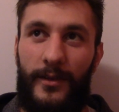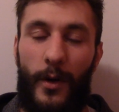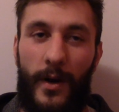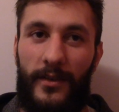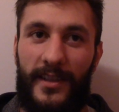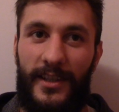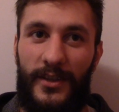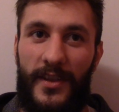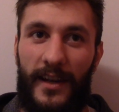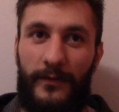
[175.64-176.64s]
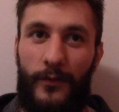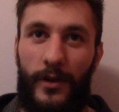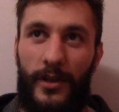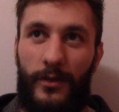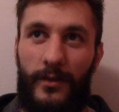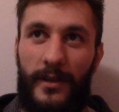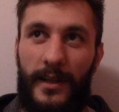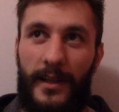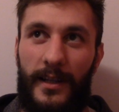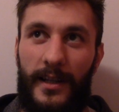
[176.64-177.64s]
No one else can do that for you.
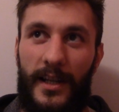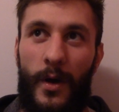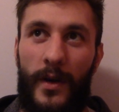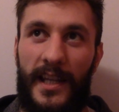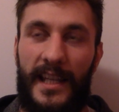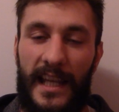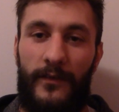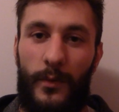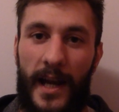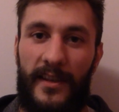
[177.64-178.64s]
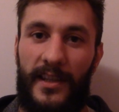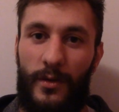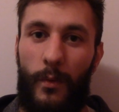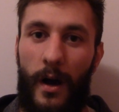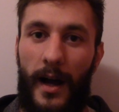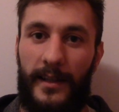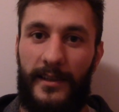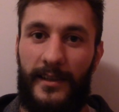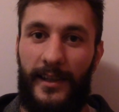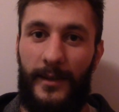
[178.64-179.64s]
No one can give you anything you
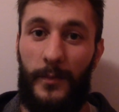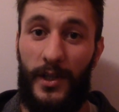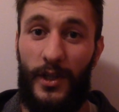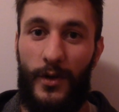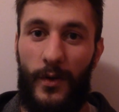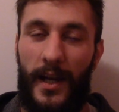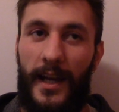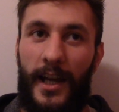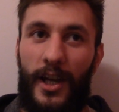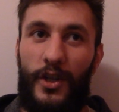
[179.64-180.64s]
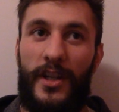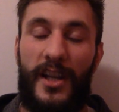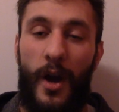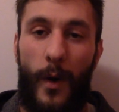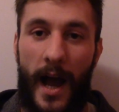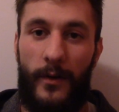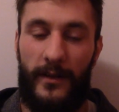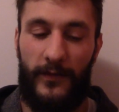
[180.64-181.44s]
want but you. You can go out